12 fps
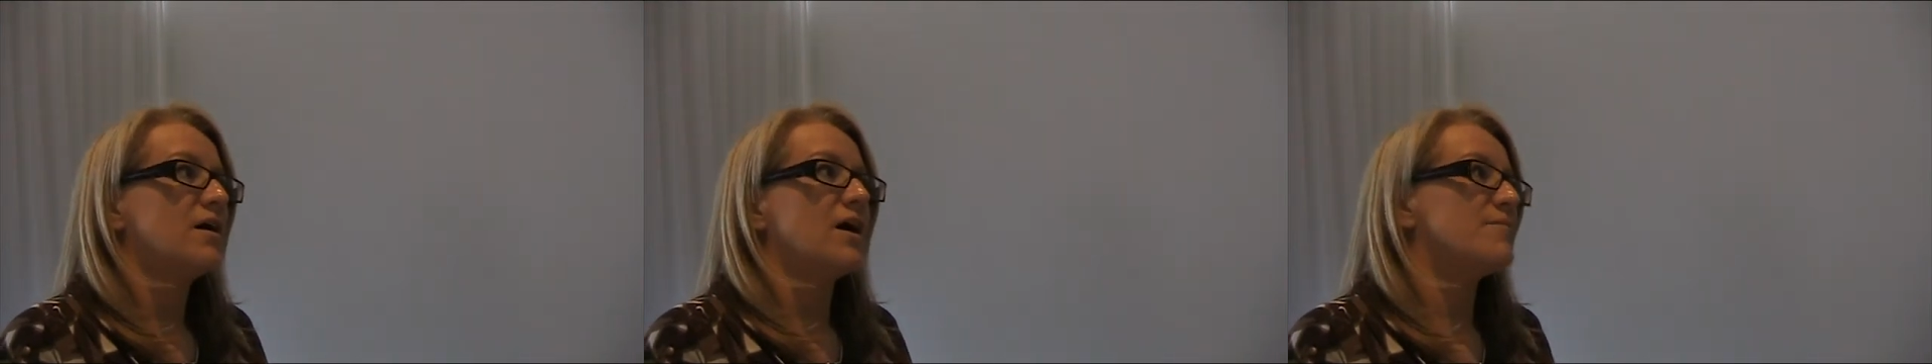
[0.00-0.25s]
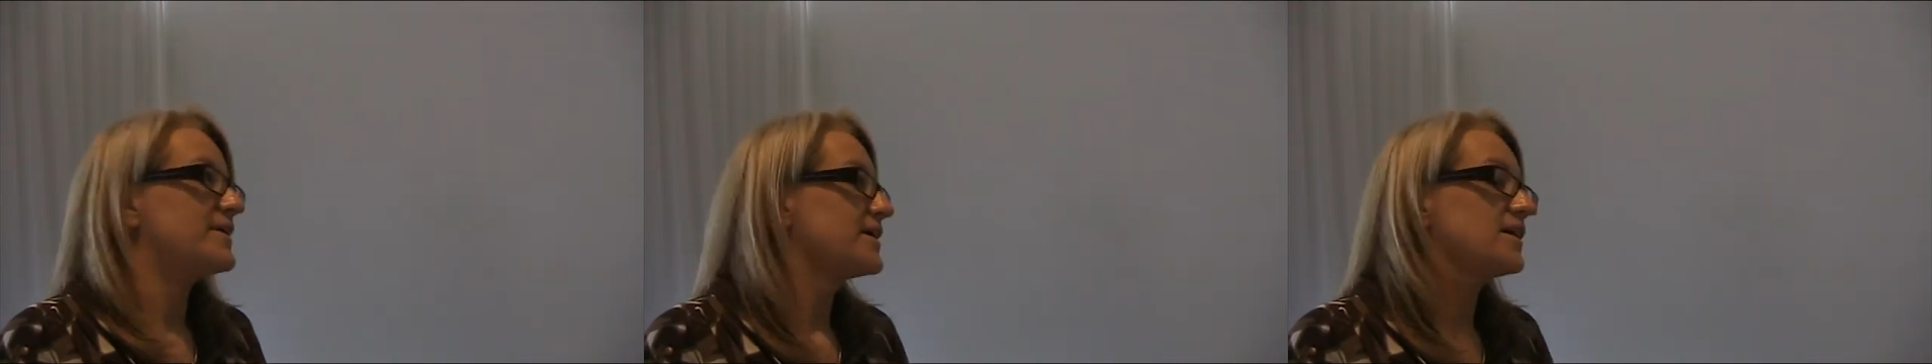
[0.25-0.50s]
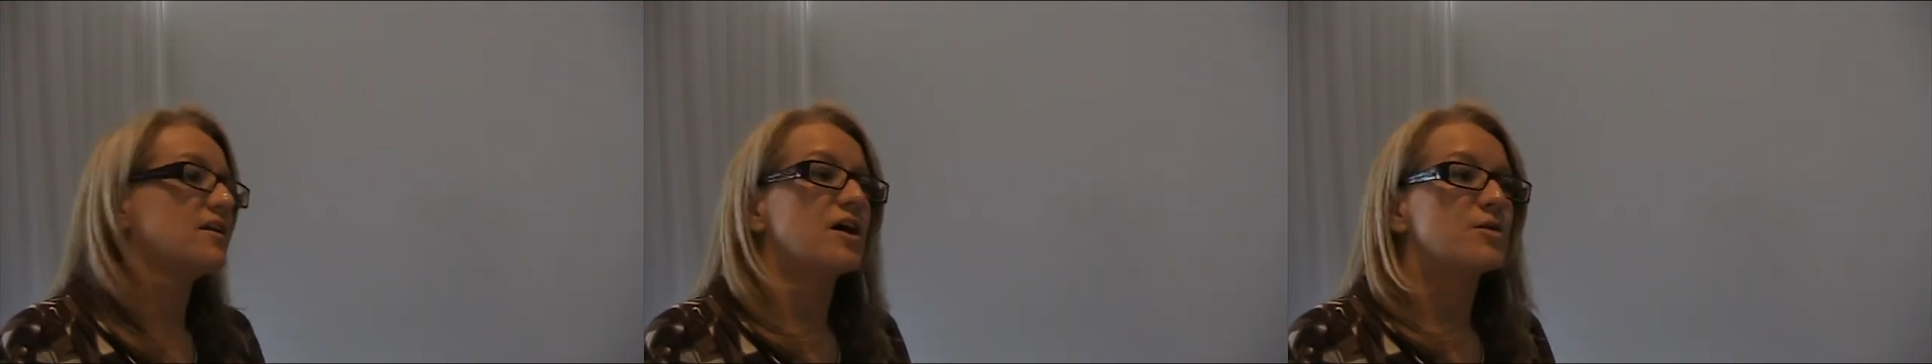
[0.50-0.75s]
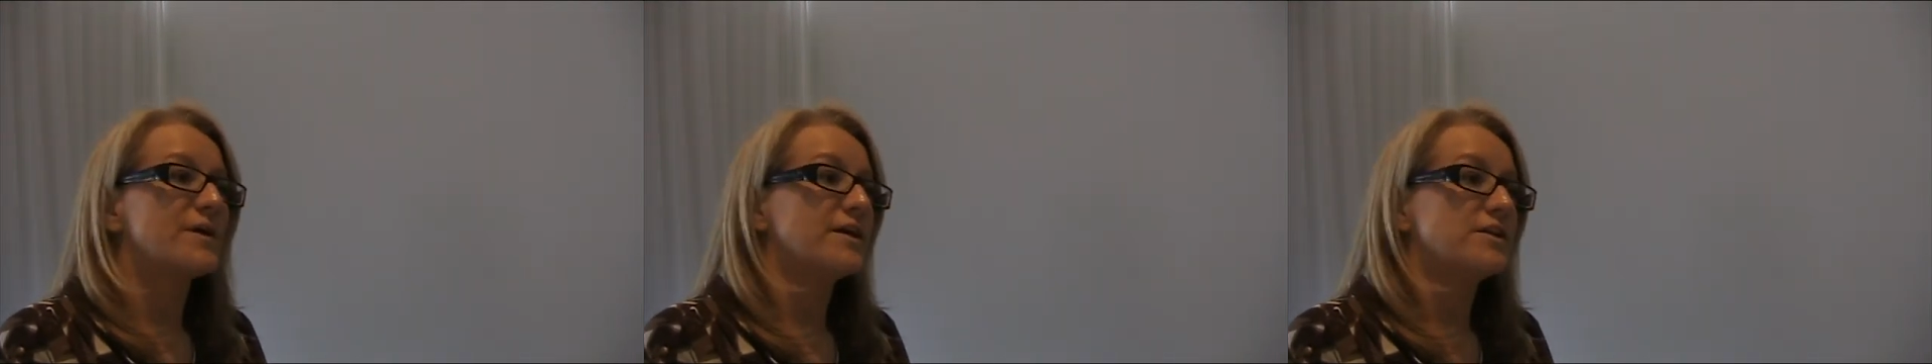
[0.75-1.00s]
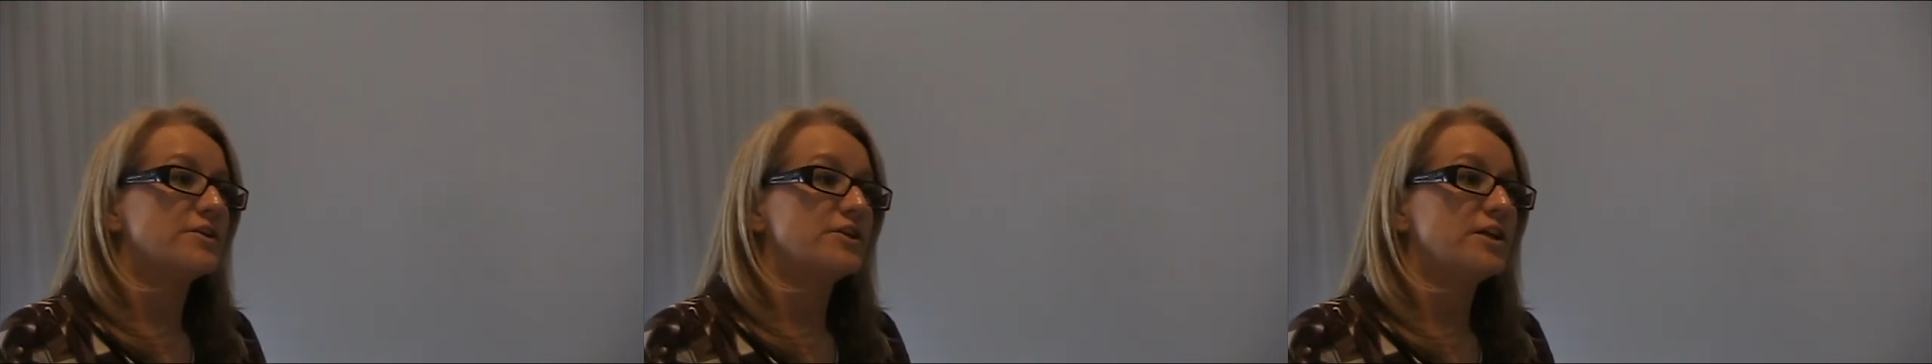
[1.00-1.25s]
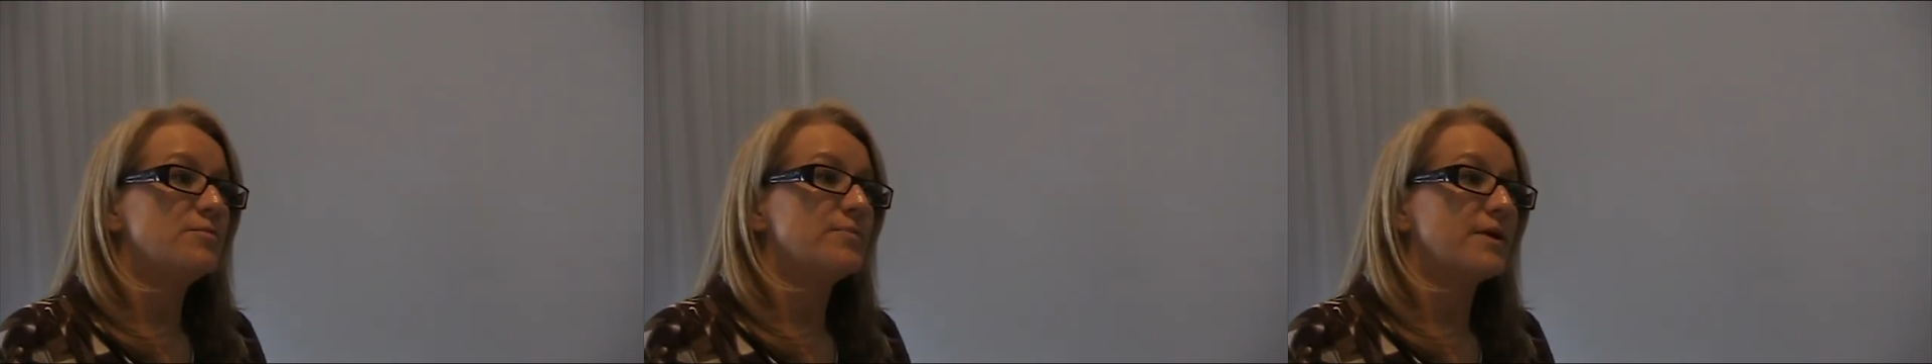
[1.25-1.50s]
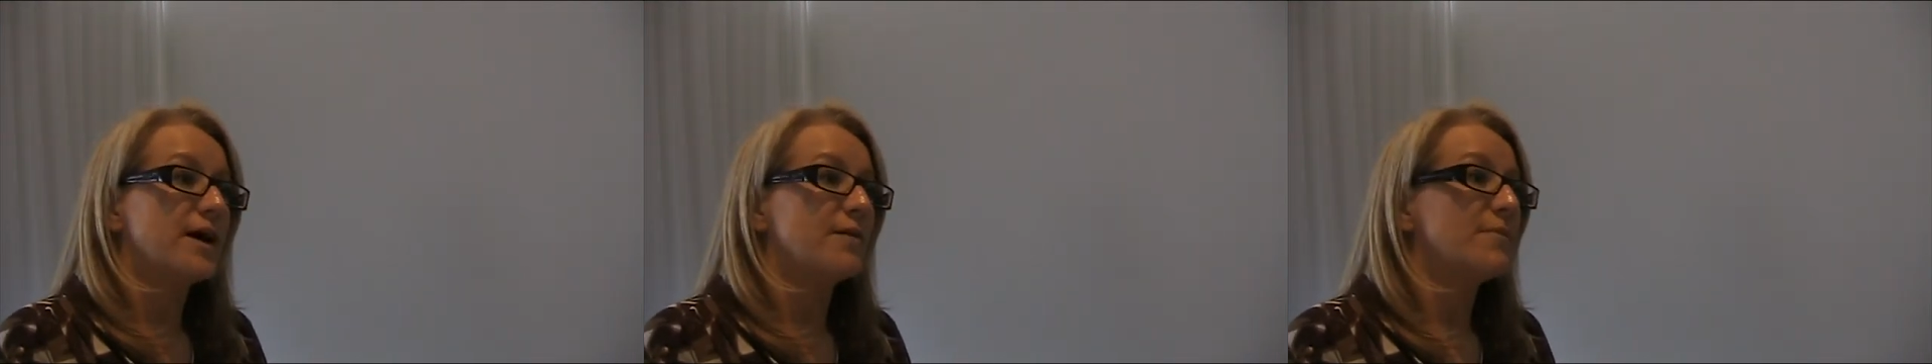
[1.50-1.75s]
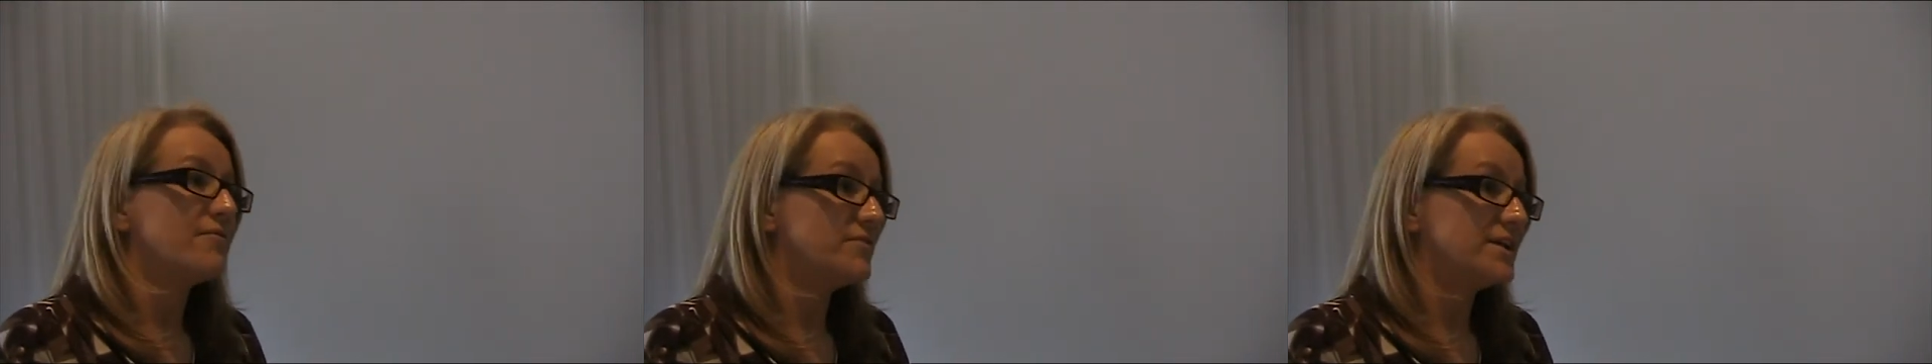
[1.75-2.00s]
I'm thinking a lot about YouTube
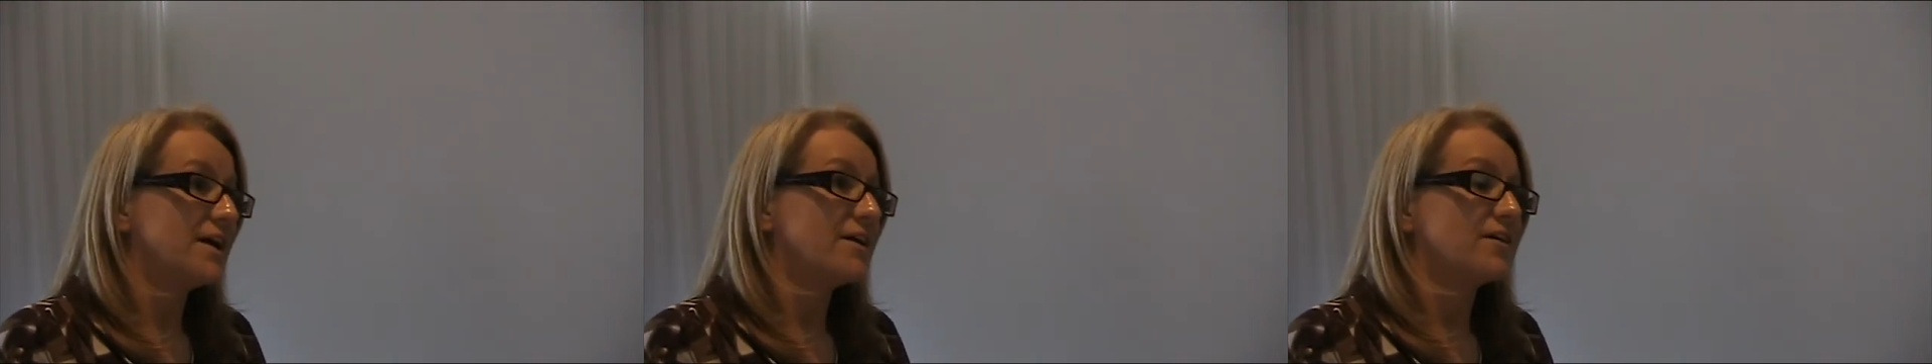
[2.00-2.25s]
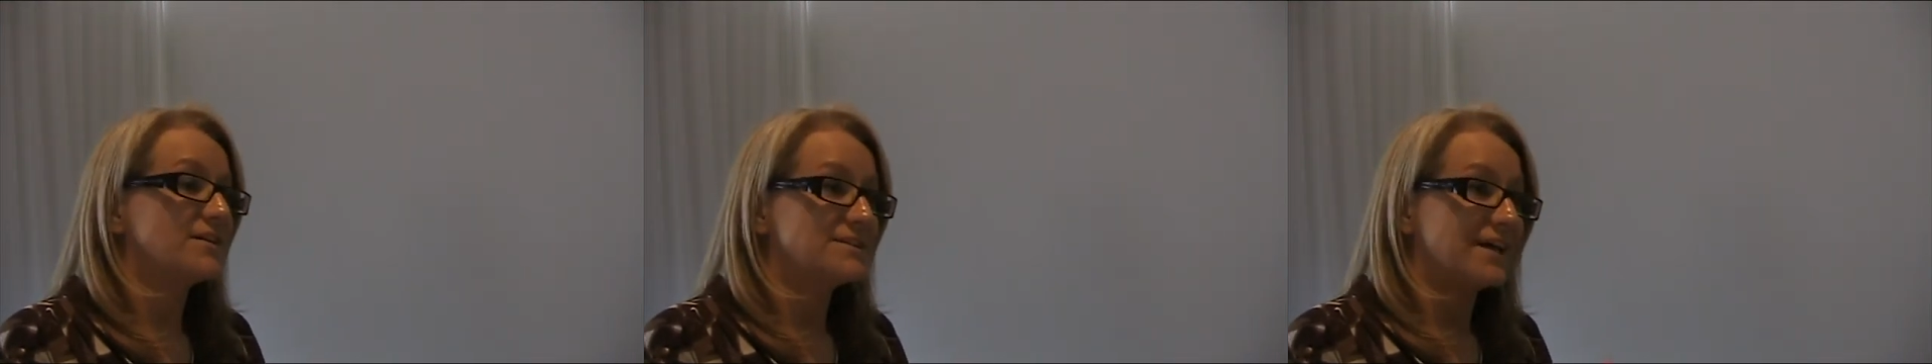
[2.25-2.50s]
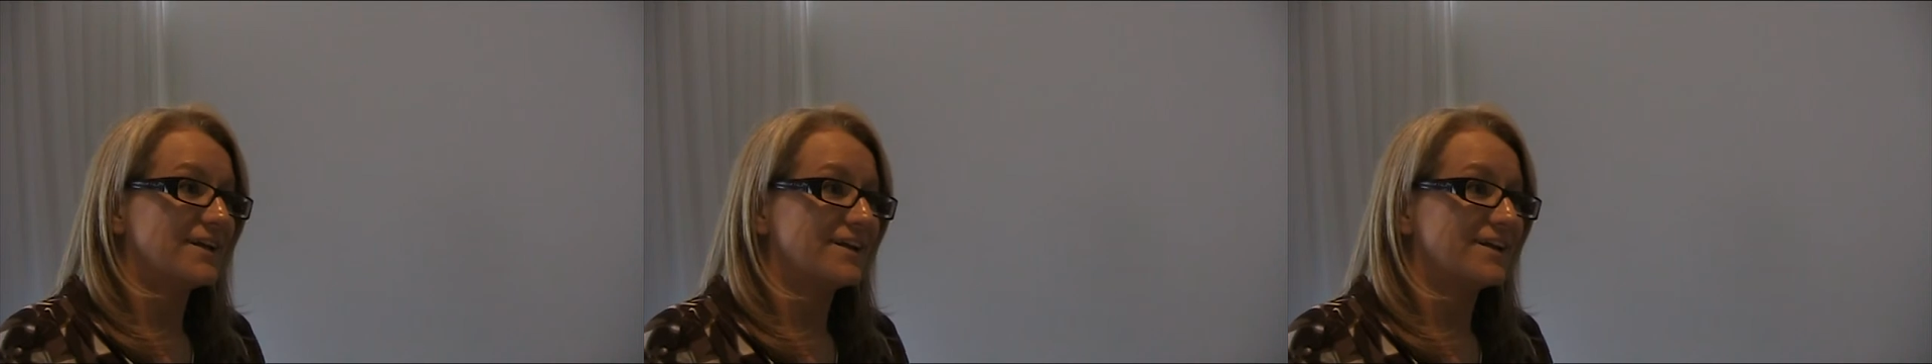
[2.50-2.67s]
and video content,